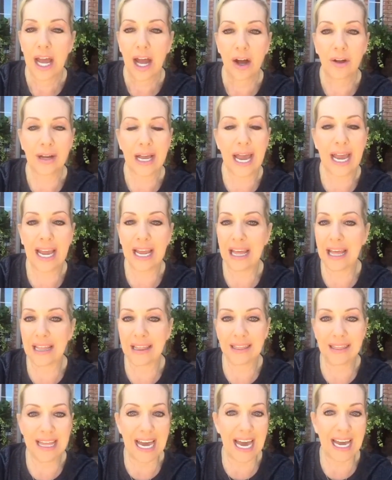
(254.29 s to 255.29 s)
Okay,
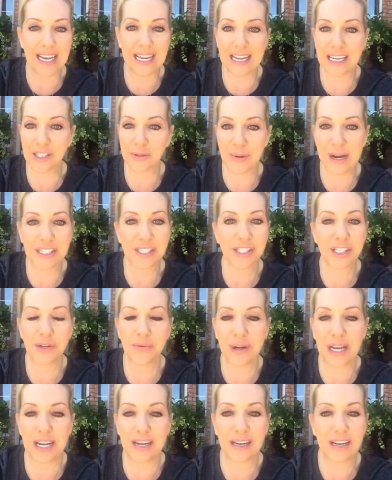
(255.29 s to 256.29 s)
that is
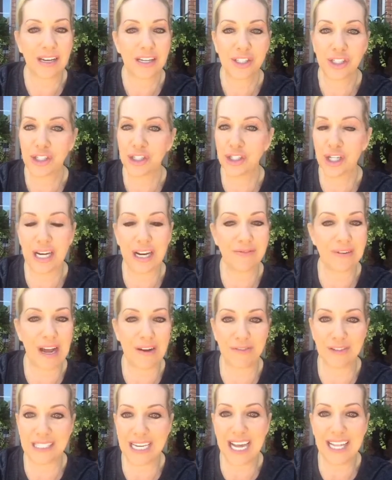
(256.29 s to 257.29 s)
rescuing. She should have
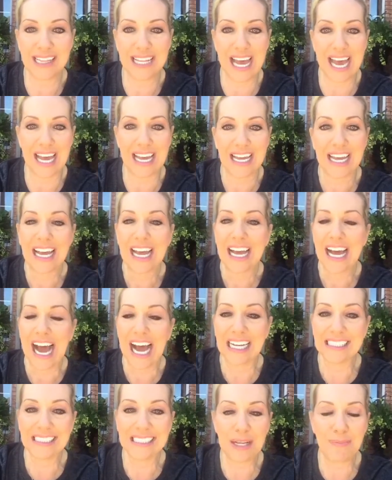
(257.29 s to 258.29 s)
never done that.
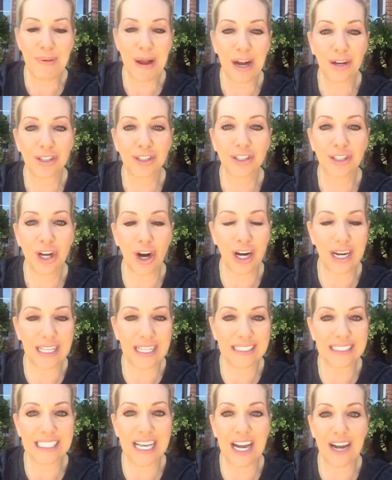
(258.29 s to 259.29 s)
I see parents starting
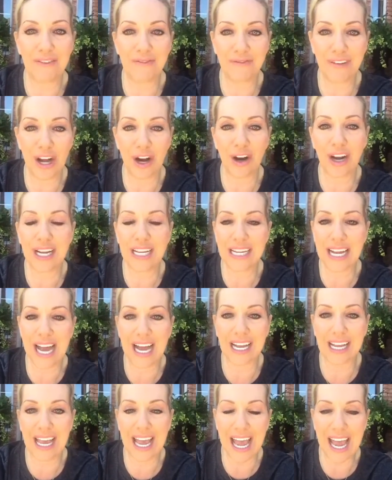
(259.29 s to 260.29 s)
this at a very
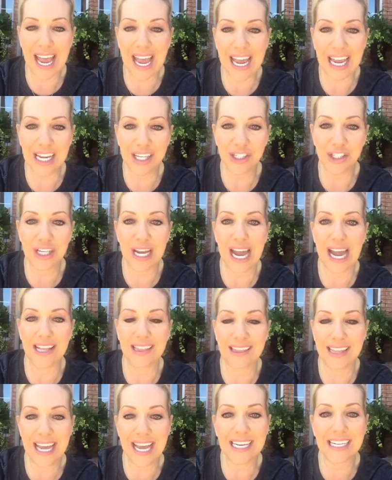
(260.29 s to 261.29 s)
young age,
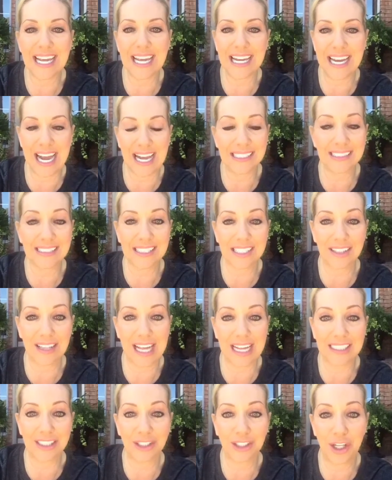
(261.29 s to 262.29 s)
and then it
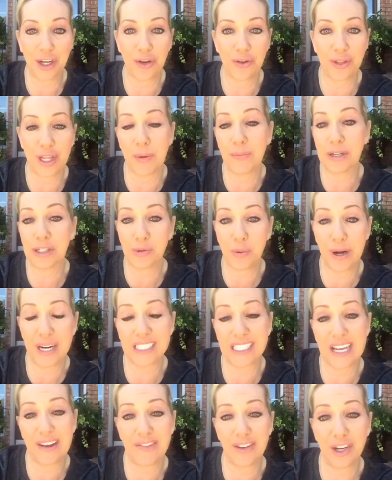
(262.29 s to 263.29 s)
escalates to they'll be
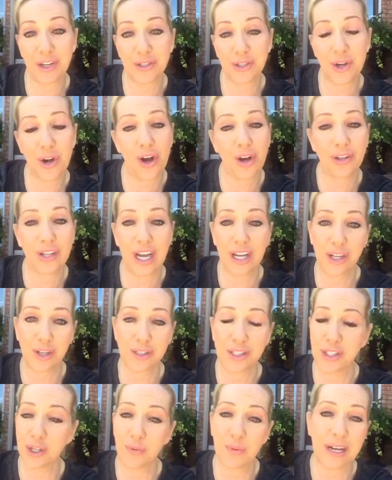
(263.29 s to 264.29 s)
27 years old and you're
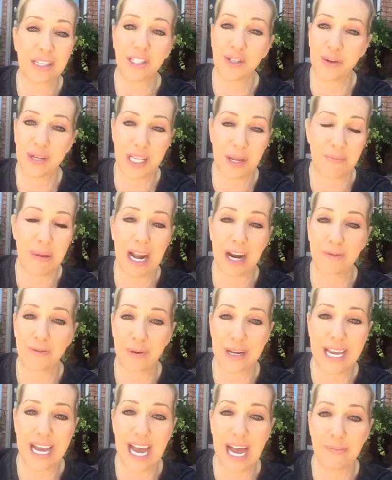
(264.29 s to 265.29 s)
still rescuing them out of
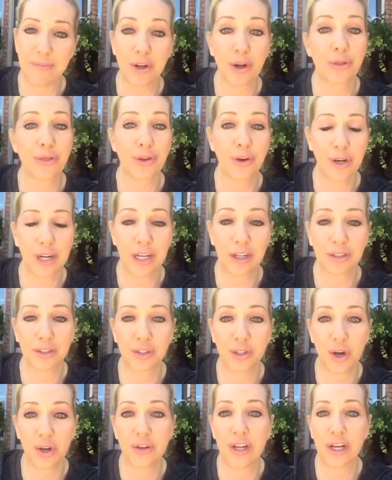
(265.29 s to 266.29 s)
rehab. They're 30 years
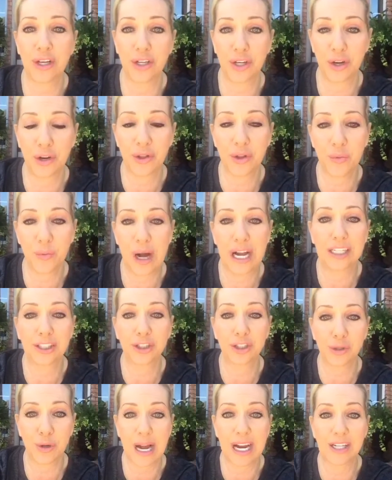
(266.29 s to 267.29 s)
old and you're the one
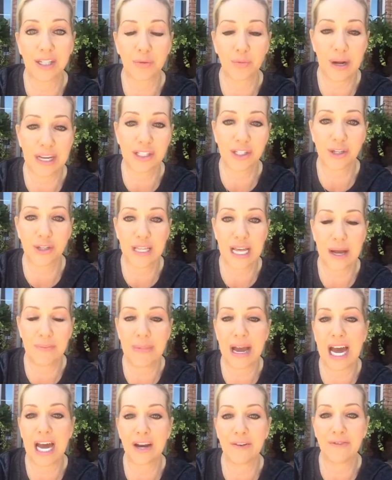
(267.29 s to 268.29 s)
trying to rescue them
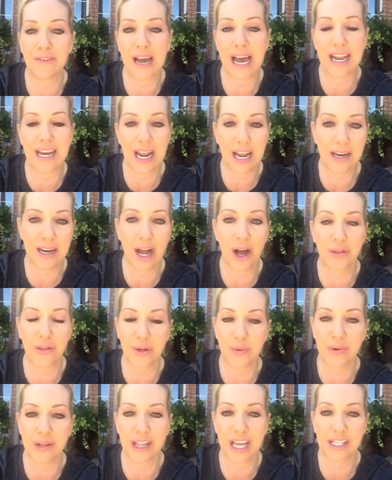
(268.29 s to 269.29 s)
out of an
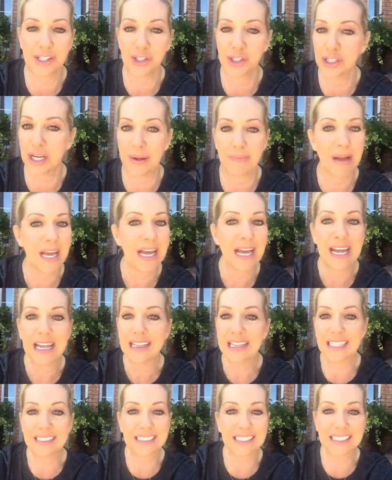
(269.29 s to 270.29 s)
unhealthy relationship.
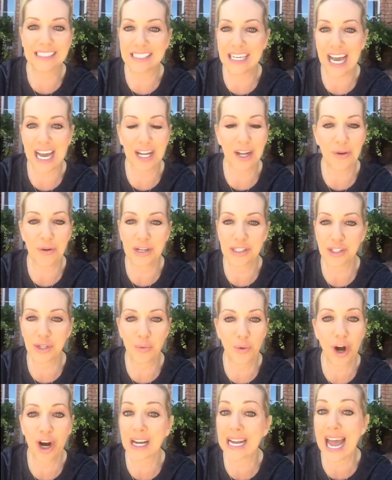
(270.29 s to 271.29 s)
This is not going to
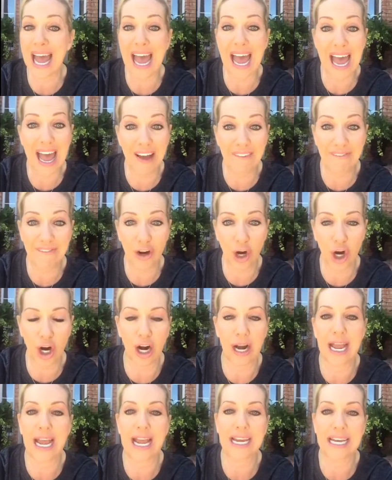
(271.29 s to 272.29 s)
work,
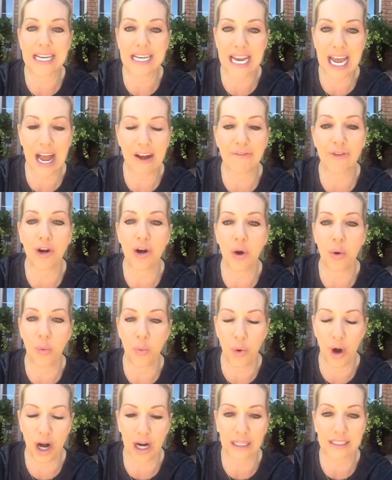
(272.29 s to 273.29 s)
ever. It never
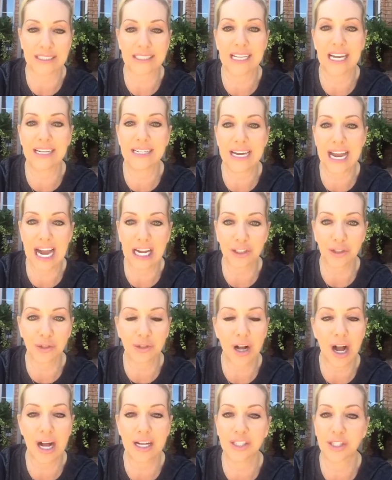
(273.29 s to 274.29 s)
works. Natural
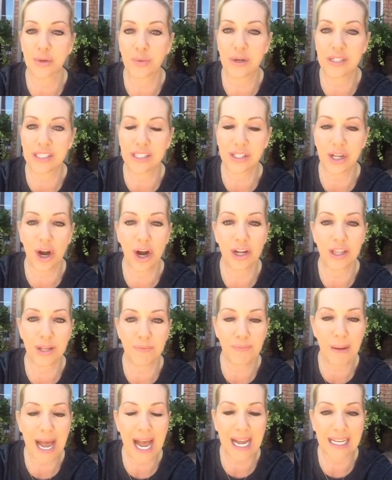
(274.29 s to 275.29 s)
consequences are the
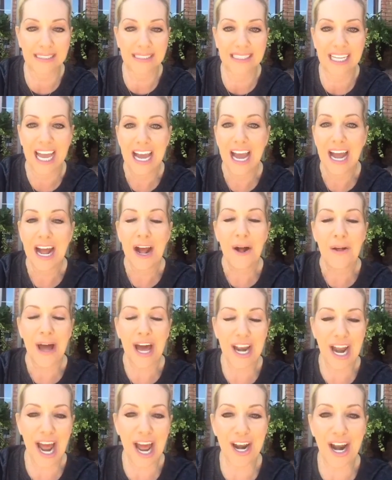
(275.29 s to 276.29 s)
best.
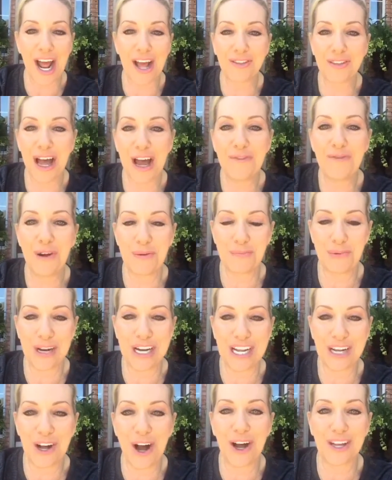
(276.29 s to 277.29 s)
And I love what
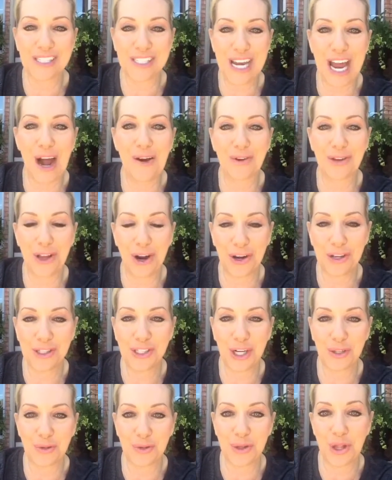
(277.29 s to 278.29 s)
Brittany calls now with her
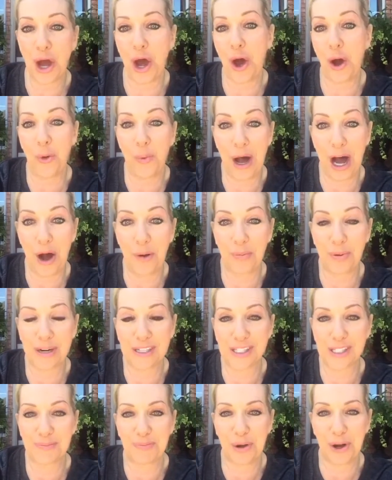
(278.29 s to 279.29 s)
children the OL
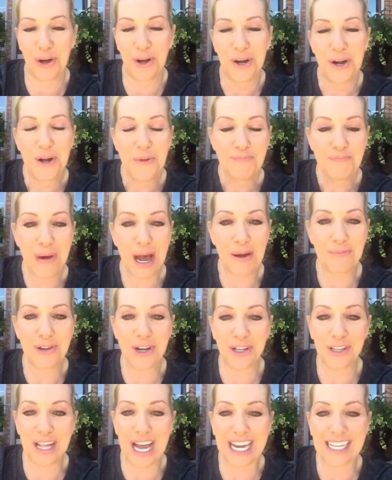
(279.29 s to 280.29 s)
principle. Mom,
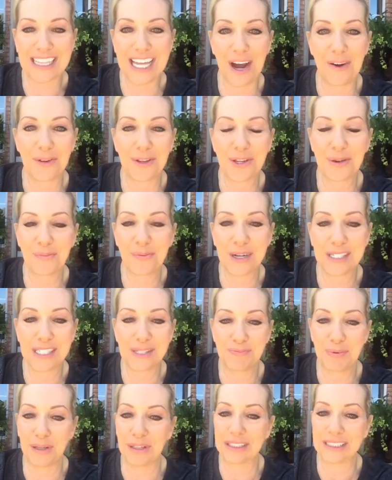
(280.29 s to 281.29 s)
you'll like that with your
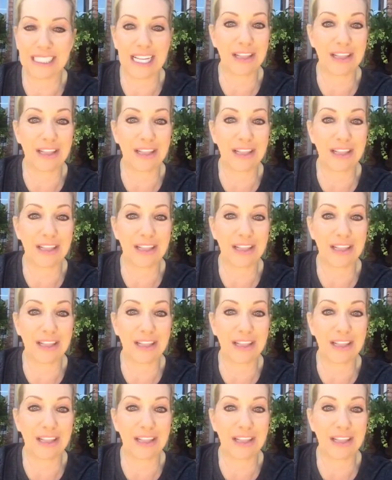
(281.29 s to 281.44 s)
principles.